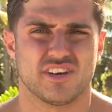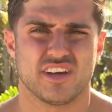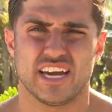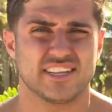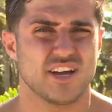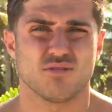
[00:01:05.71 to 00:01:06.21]

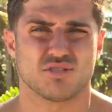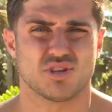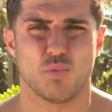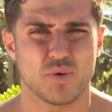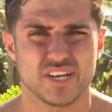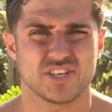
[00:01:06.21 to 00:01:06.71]
He don't
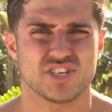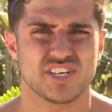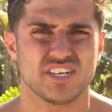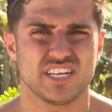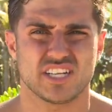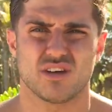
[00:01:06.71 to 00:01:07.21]
stop
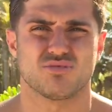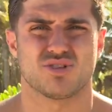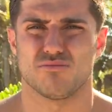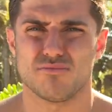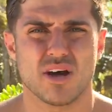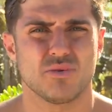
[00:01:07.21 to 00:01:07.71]
whinging, he don't
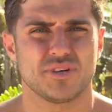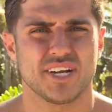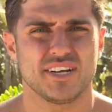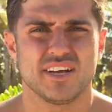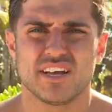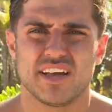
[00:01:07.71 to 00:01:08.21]
stop
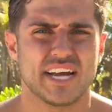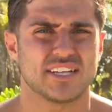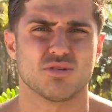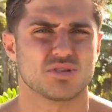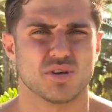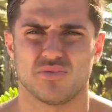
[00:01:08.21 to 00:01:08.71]
moaning, he
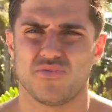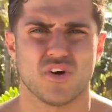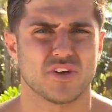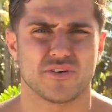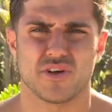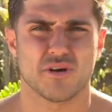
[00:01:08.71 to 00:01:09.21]
don't stop
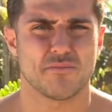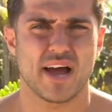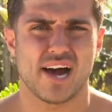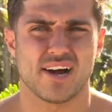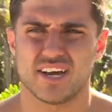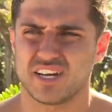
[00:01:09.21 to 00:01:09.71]
following her about.